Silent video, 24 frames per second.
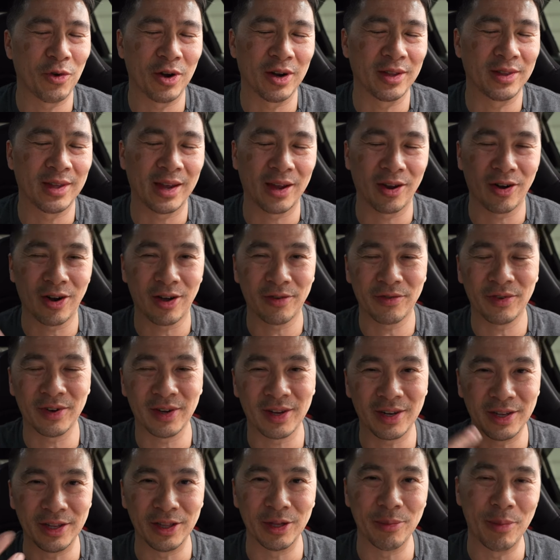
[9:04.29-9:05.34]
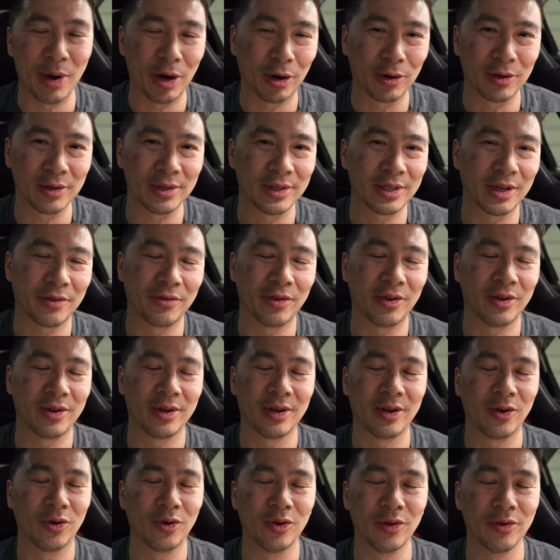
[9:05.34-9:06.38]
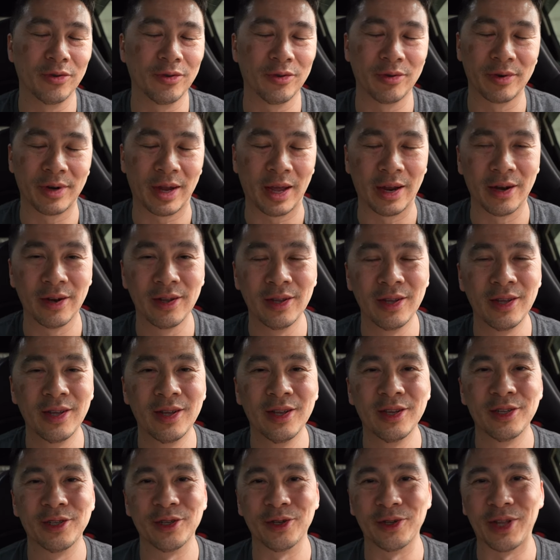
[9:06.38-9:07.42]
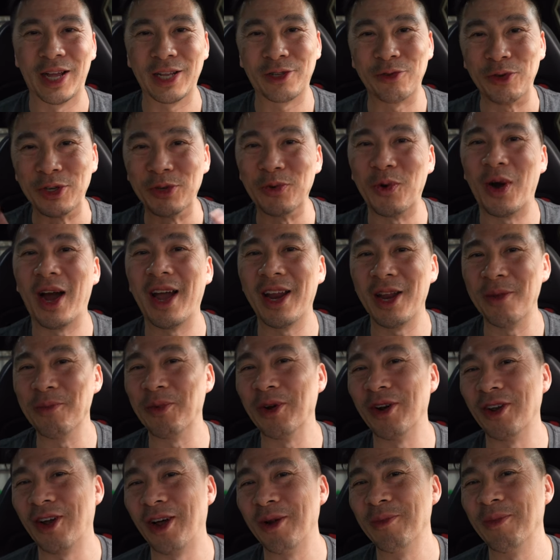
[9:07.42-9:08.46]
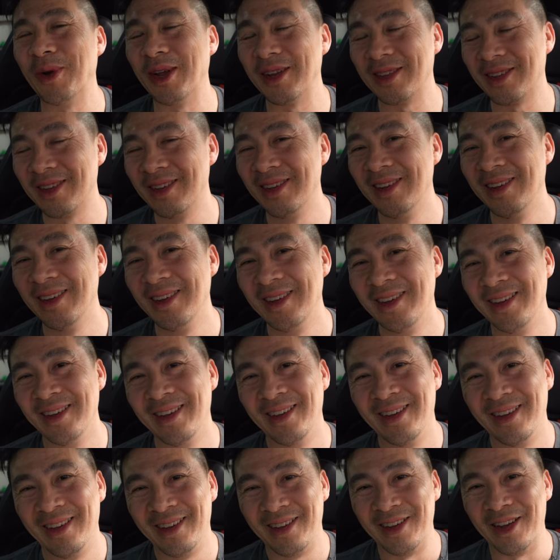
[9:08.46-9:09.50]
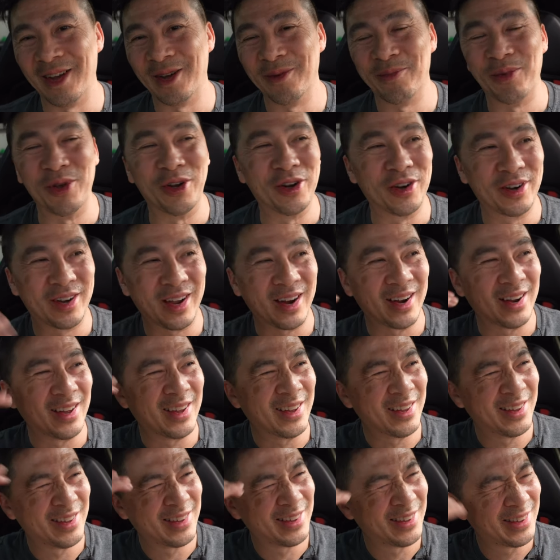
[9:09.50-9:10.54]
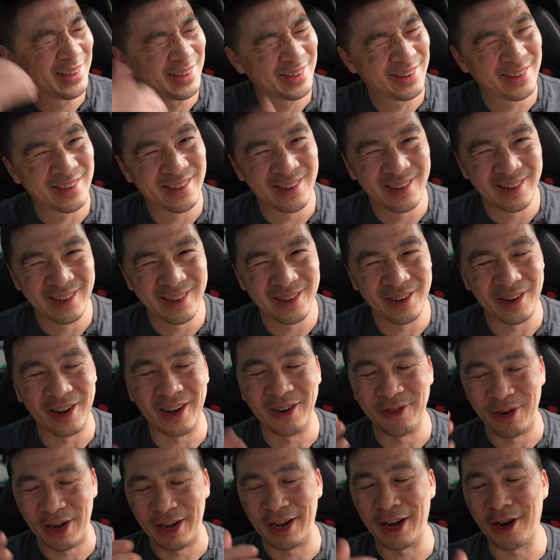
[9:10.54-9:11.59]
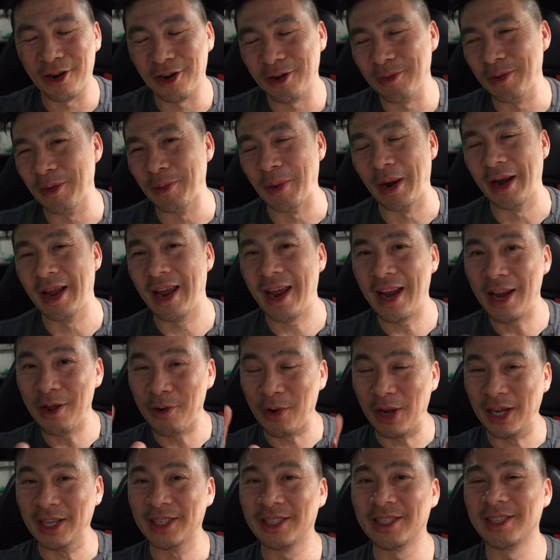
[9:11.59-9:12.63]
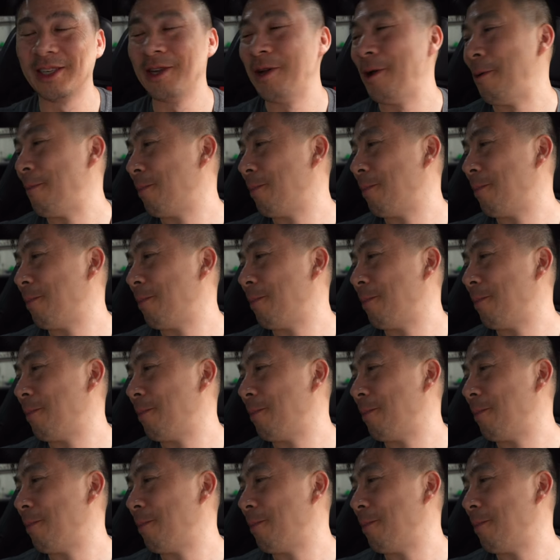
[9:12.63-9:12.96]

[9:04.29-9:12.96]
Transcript: want to take it off and clean the barrel and stuff all, all over again. So that's the reason why I didn't put it on, but. Yeah, Peter kind of uh, rained down on me, but anyways,